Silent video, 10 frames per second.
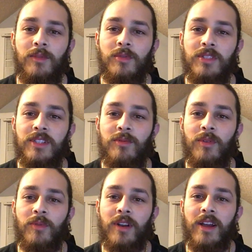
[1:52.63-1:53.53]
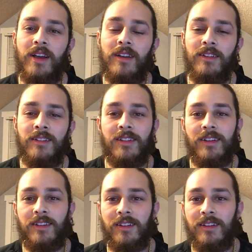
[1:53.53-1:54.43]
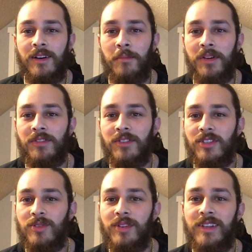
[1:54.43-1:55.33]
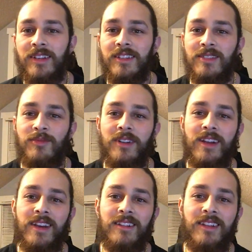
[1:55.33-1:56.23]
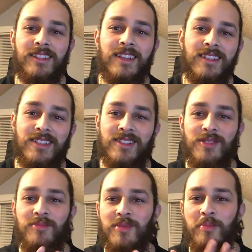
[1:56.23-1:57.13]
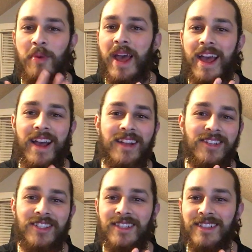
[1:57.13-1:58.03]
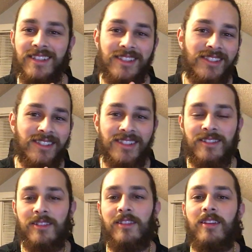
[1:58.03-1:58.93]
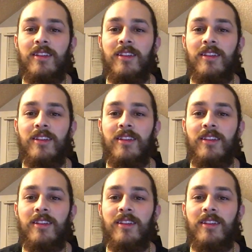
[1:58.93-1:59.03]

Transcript: we'll see where we're at. And like a month or two in is when I had like that super patchy, just